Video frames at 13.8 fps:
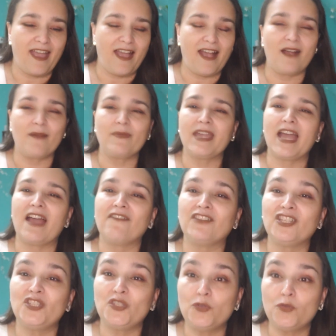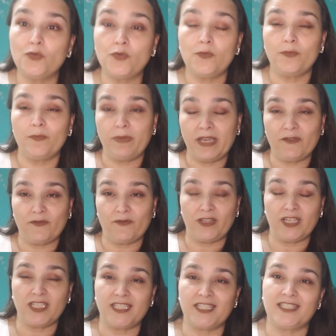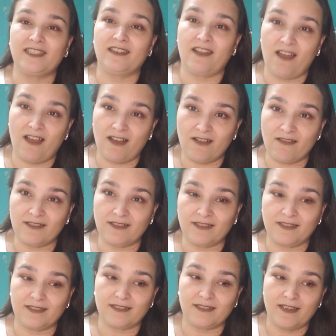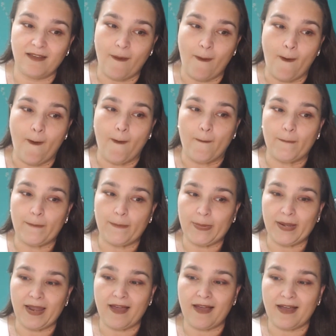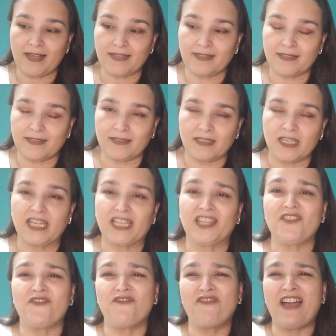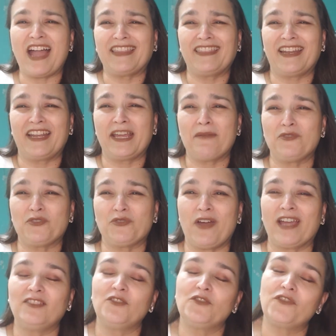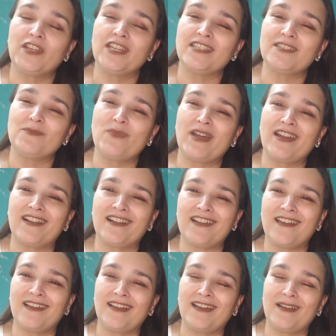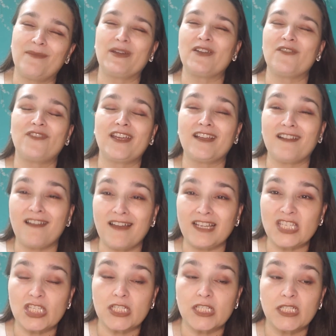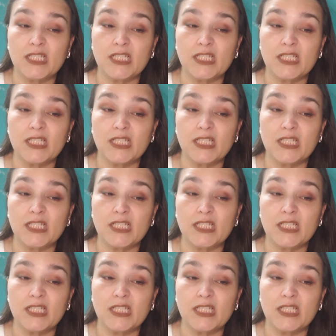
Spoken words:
I'll be having two big finishes in August. Plus the fact that I am trying to finish Butterfly Clutch,